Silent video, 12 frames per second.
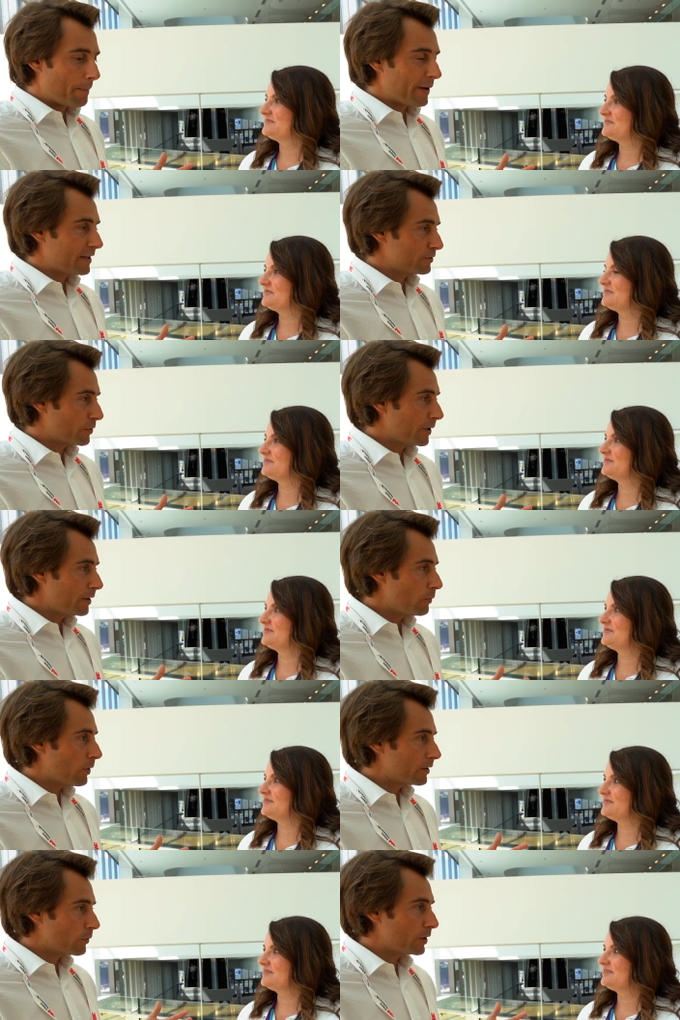Speaker 1: a big screen.
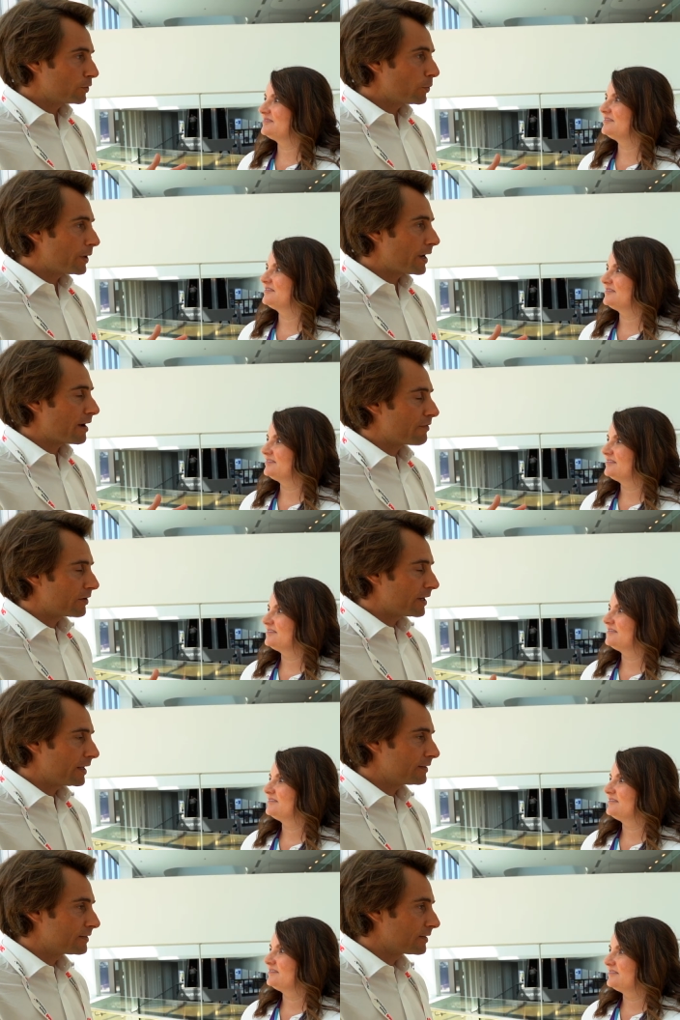What what do we have on
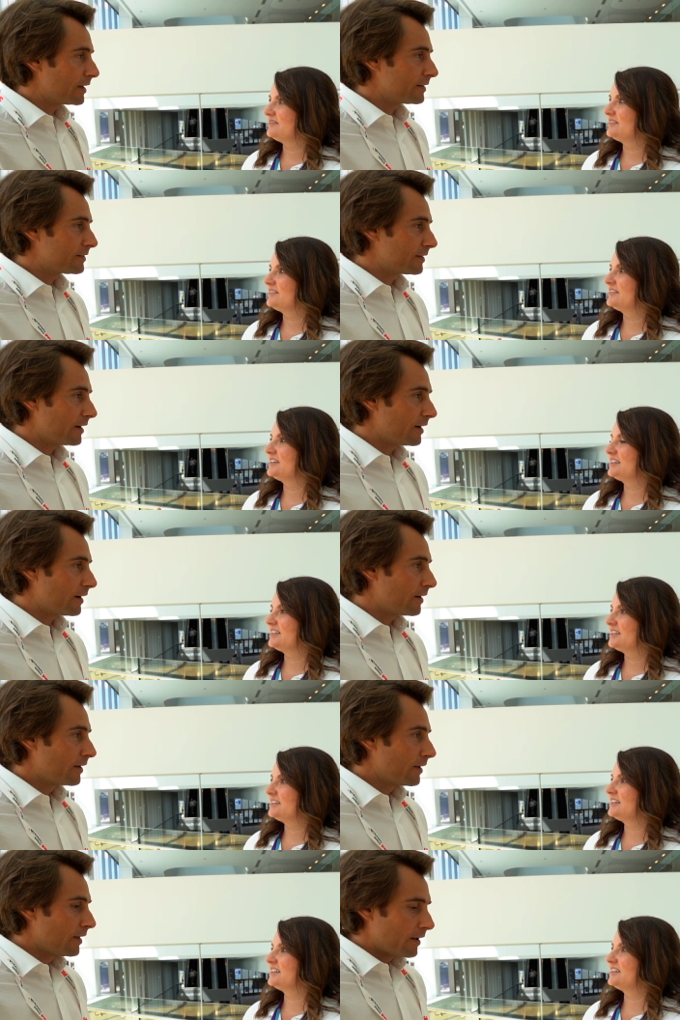it? It's a
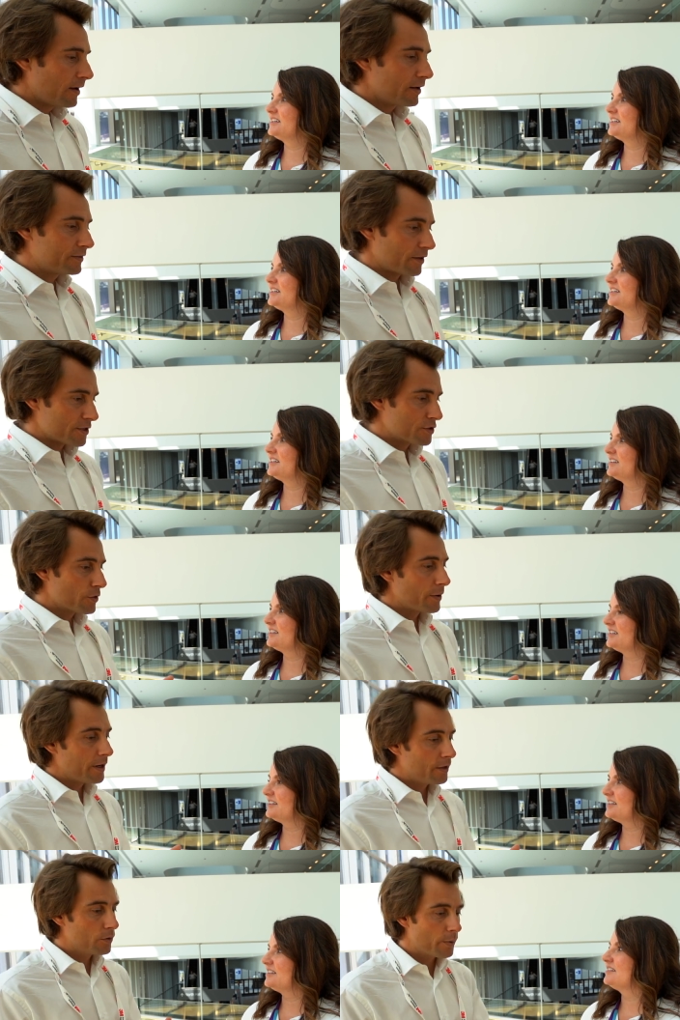uh, uh, touch
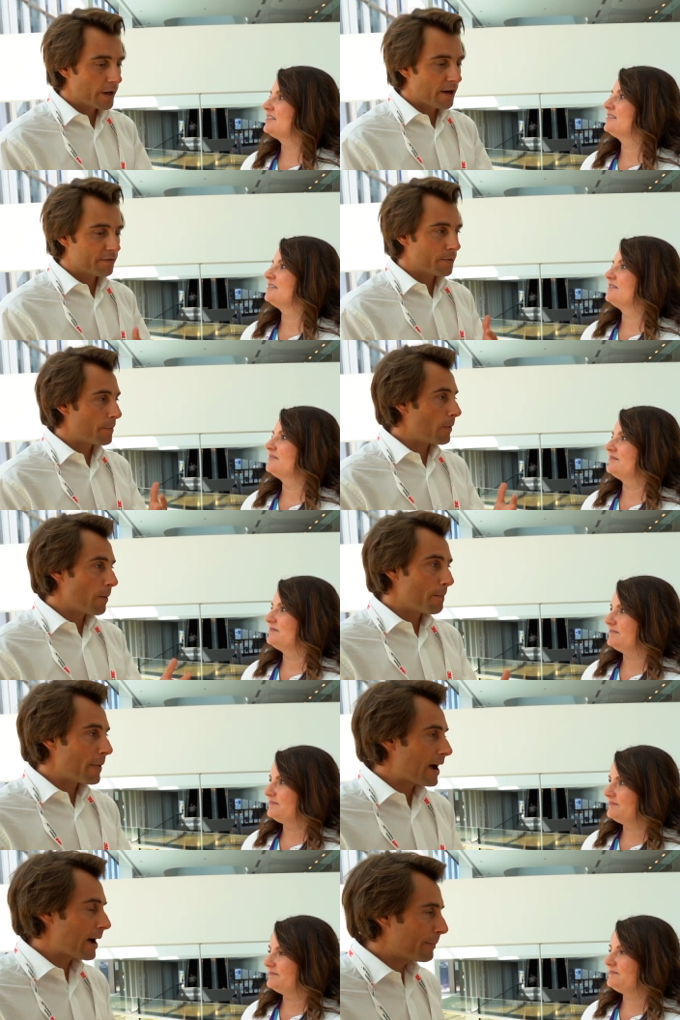screen? Do we have the, a
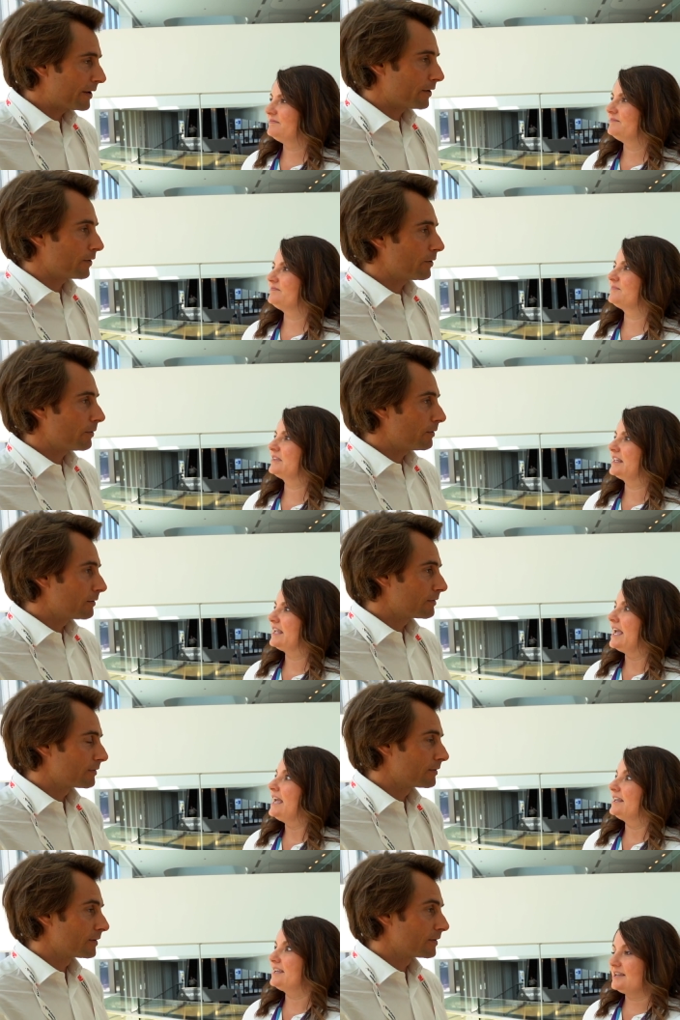map? I don't know.
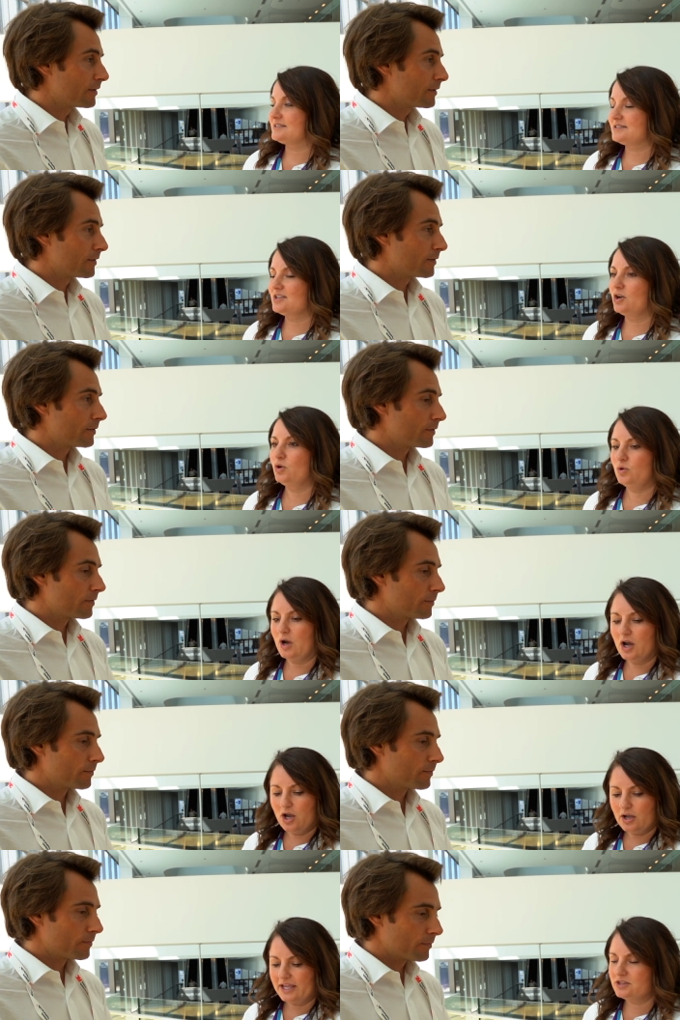
Speaker 2: Yes, so
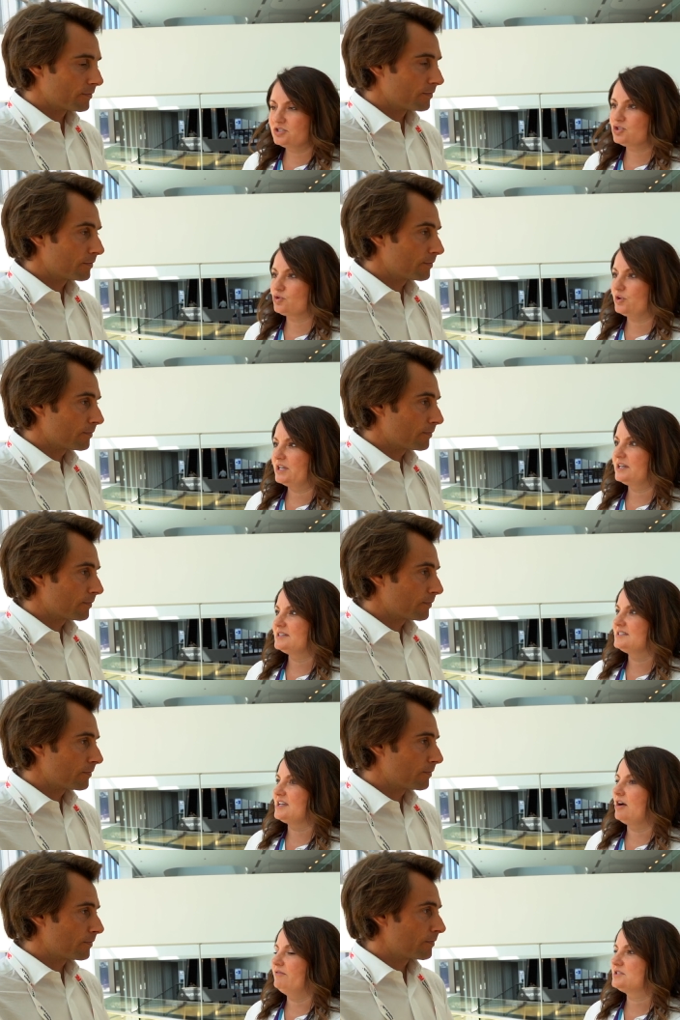in the screen
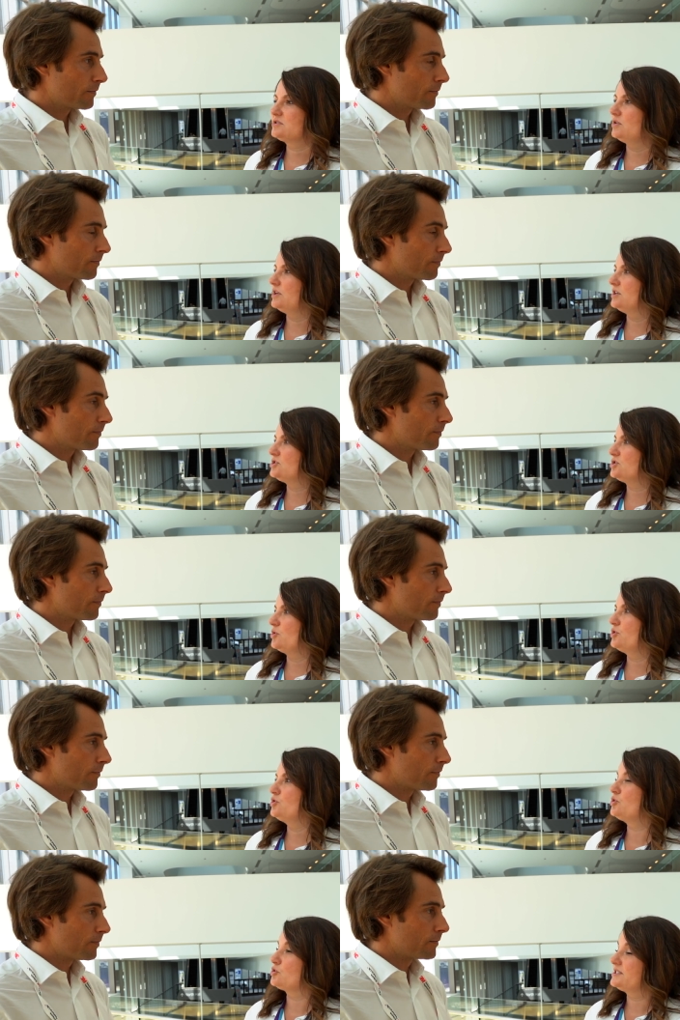itself, it's going to show you
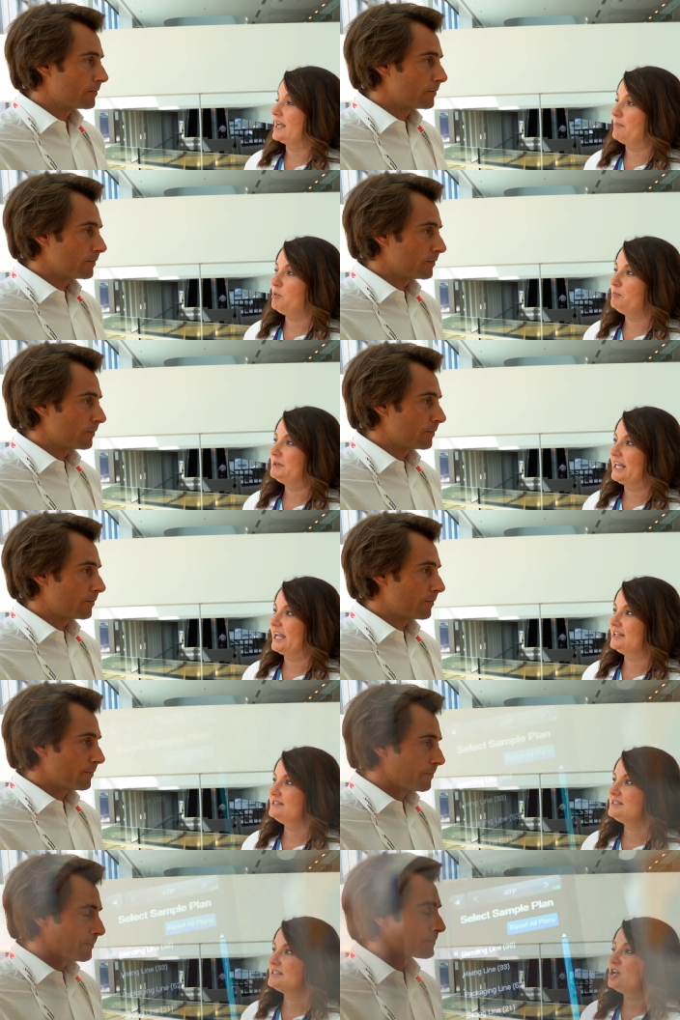your sample
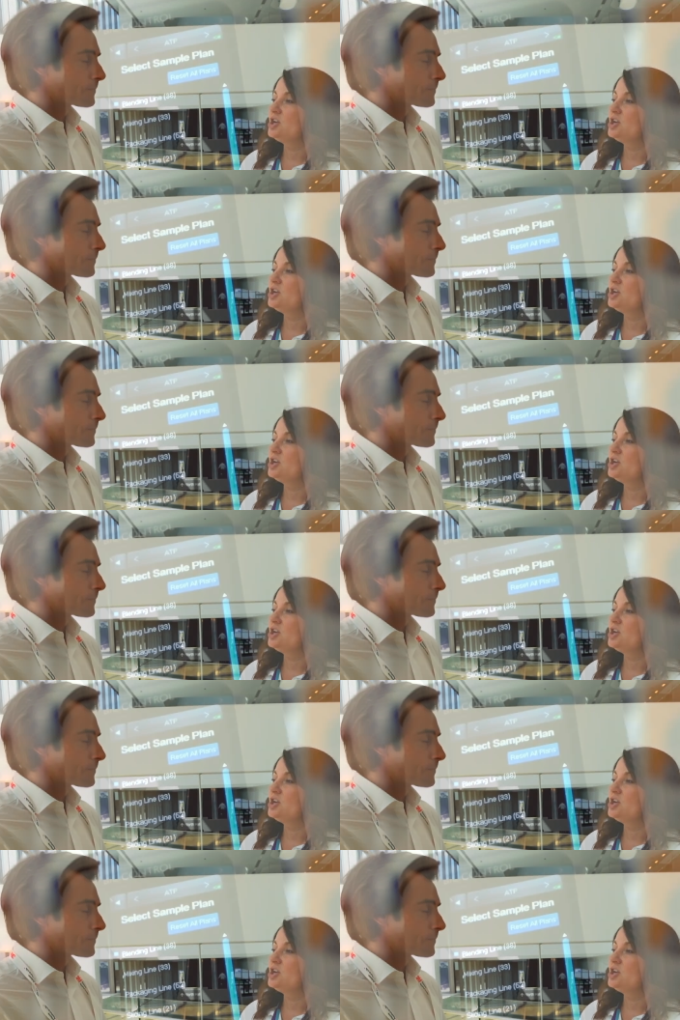plans.